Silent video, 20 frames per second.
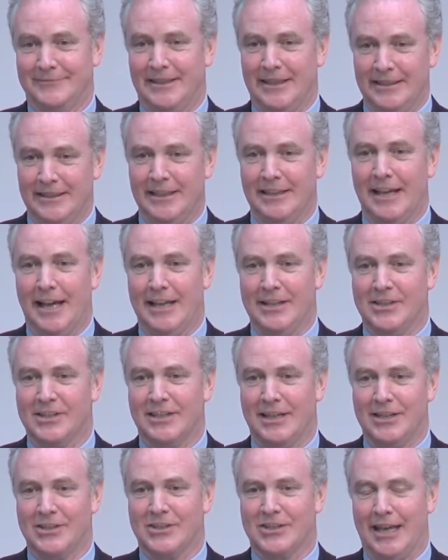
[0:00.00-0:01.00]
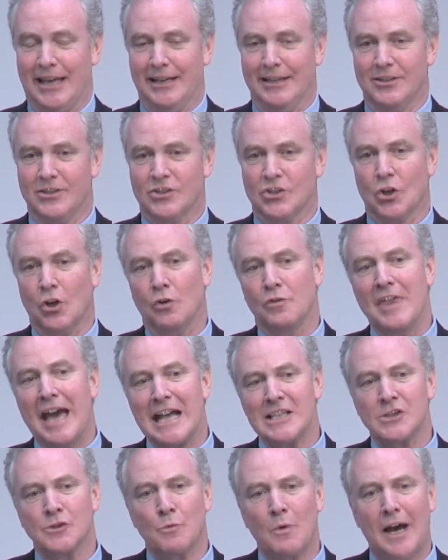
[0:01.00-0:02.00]
in the United States Senate. So
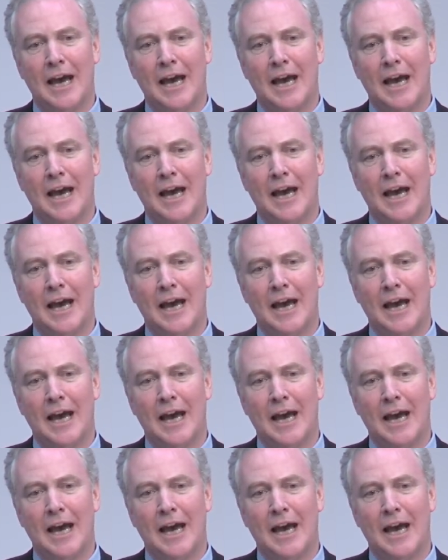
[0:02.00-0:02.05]
that's